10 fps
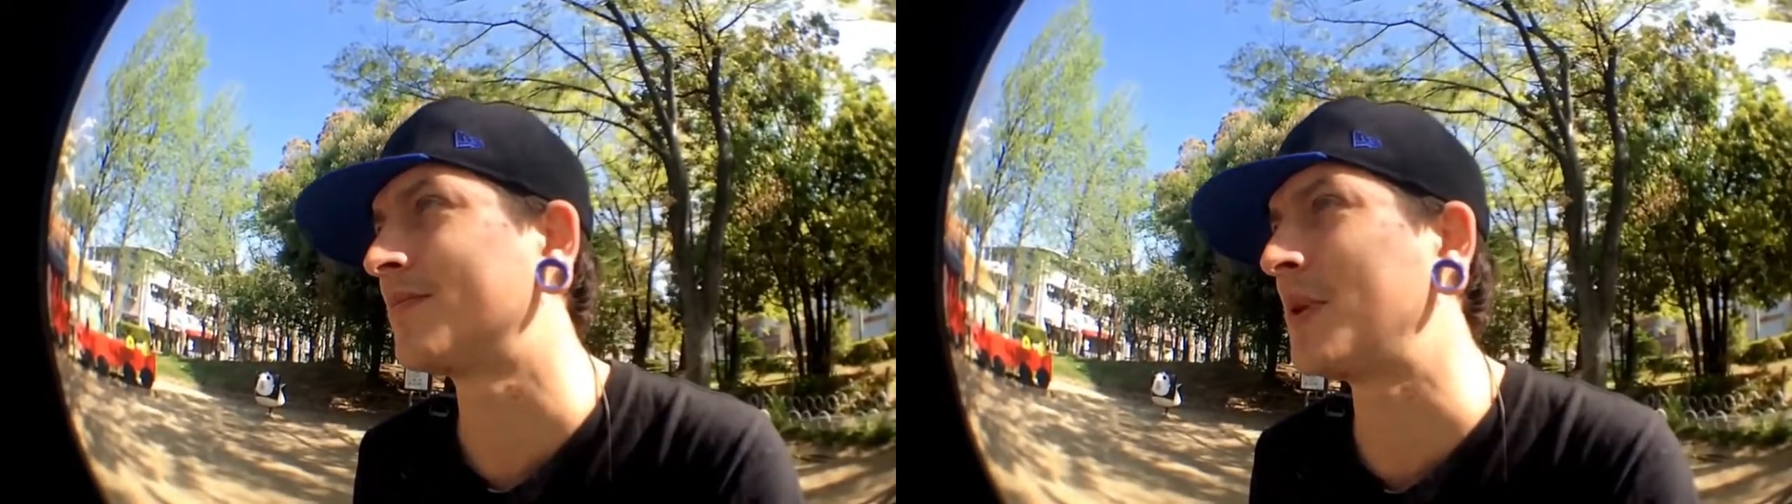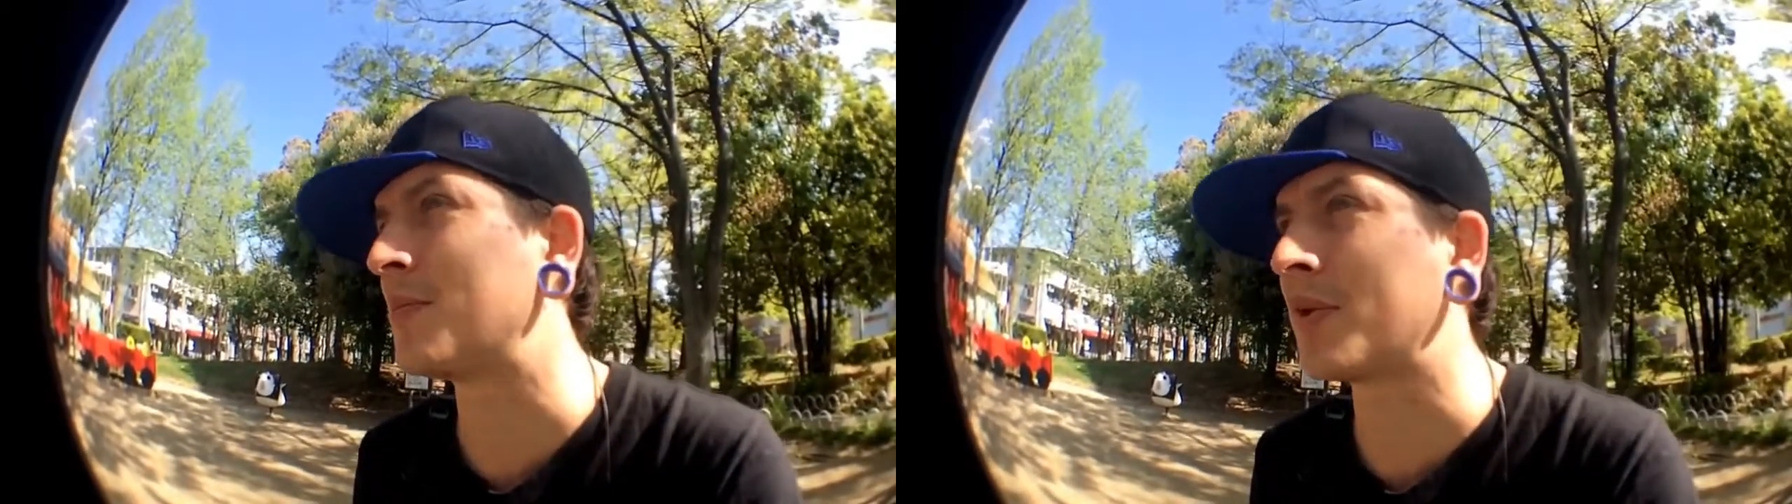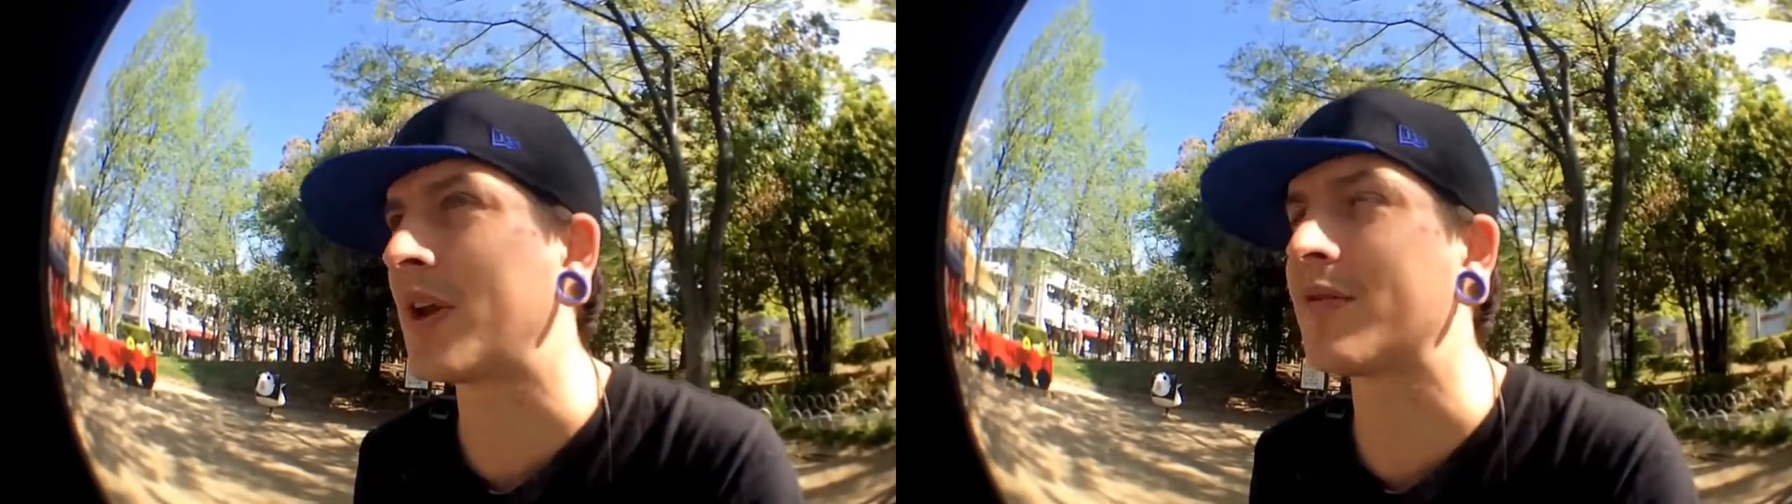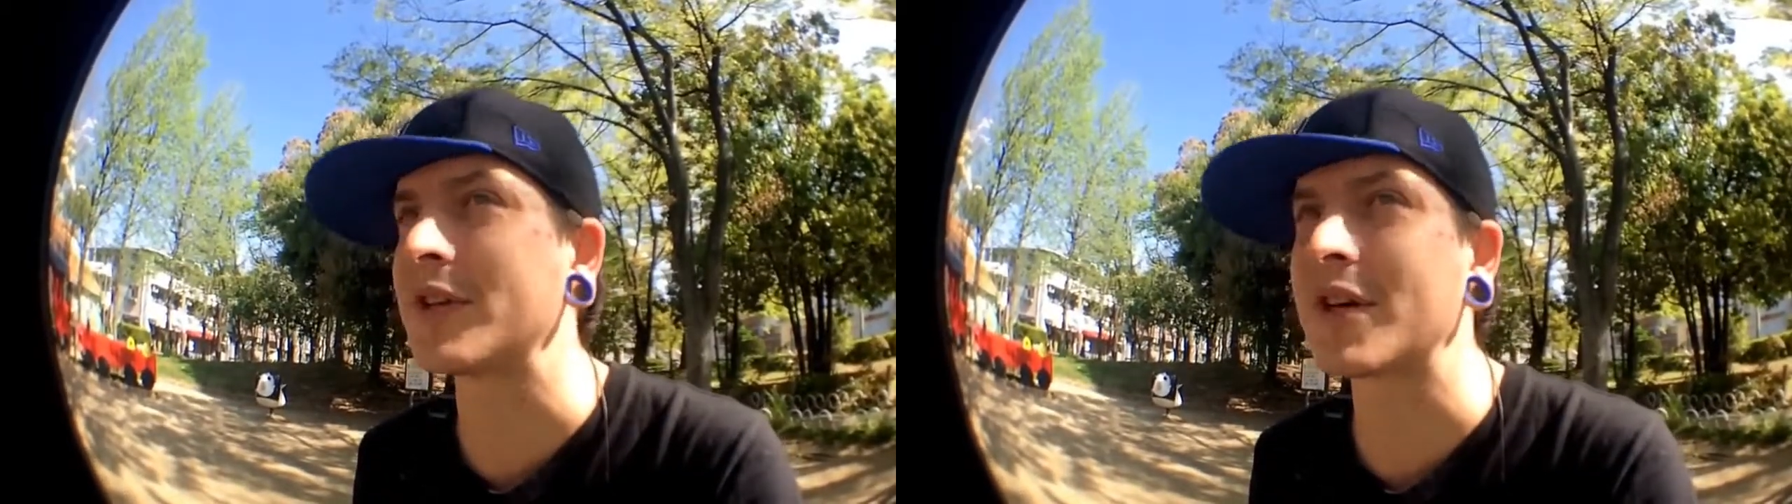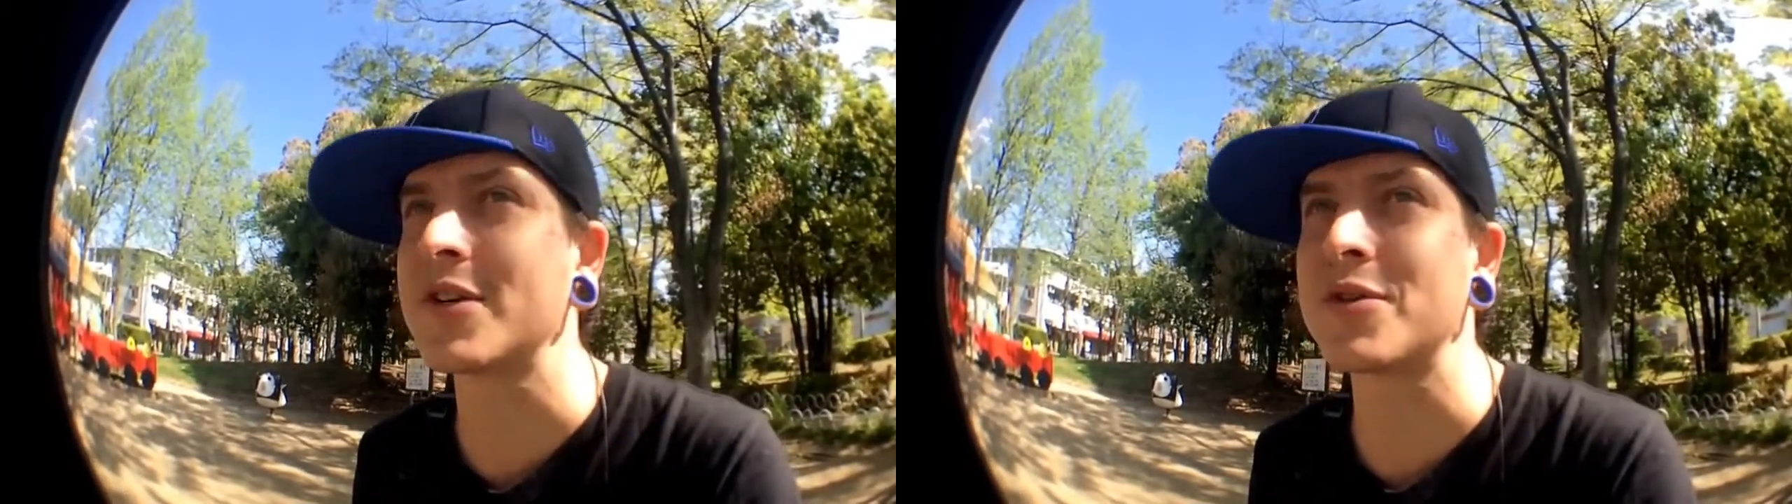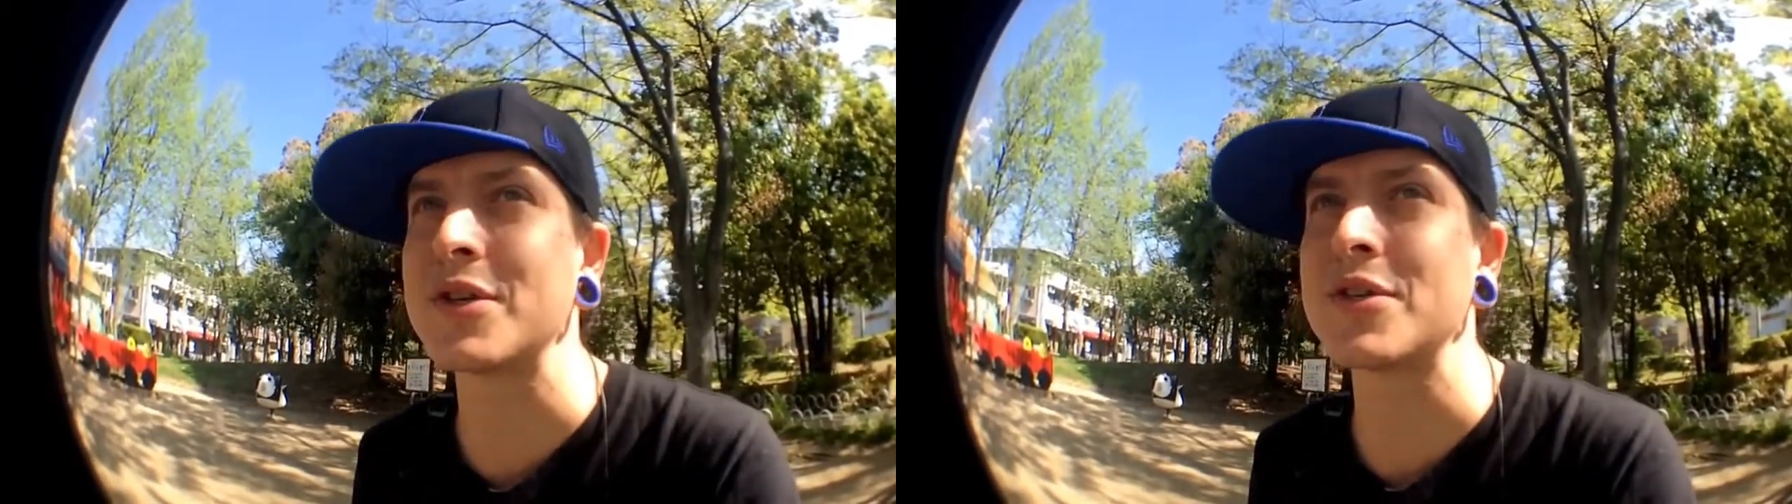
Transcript: people in every country